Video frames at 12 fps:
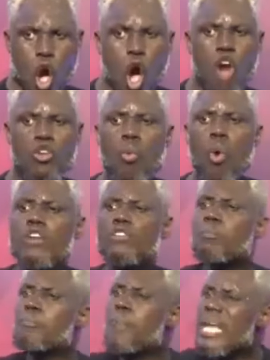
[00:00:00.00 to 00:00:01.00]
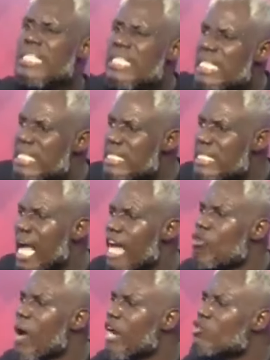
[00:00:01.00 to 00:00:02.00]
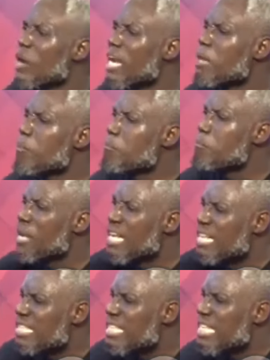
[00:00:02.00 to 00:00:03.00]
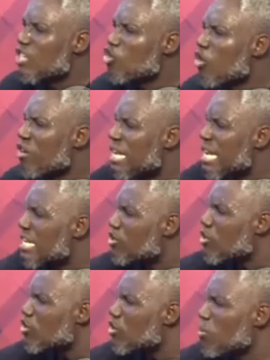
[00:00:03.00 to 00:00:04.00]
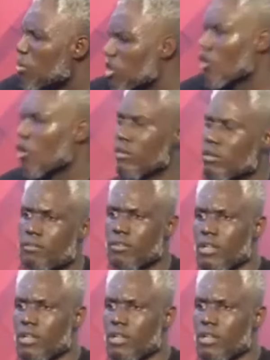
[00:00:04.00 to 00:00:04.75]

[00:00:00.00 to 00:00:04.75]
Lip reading: On what basis are you actually building your relationship with God?